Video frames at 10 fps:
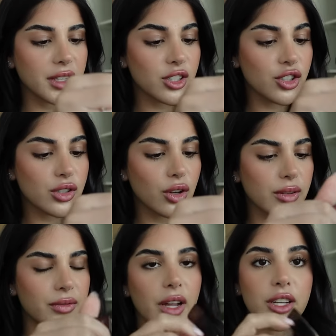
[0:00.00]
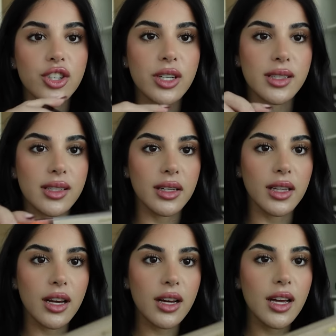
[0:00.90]
think it's just called the Vanish
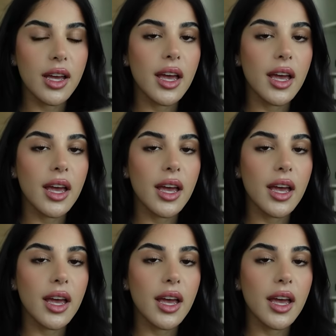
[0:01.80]
concealer.